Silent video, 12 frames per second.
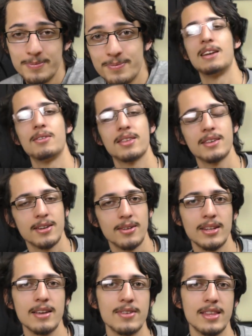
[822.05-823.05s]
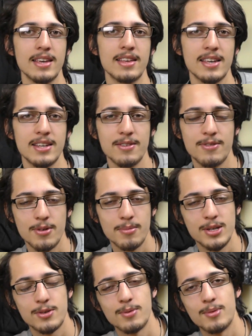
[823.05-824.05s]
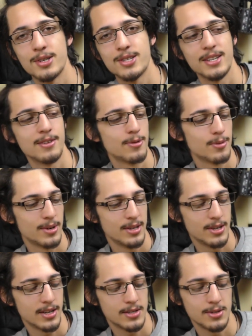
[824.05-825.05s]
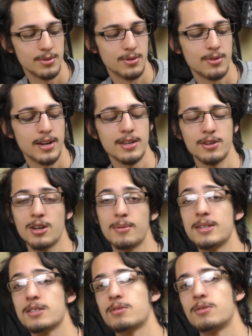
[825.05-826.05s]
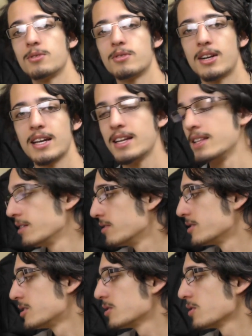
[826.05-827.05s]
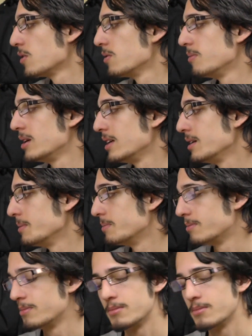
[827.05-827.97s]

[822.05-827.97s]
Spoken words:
Anyway, I think I'll leave it there. Thank you very much for watching, everyone. You guys are all great. Your comments are all great, and there are so many,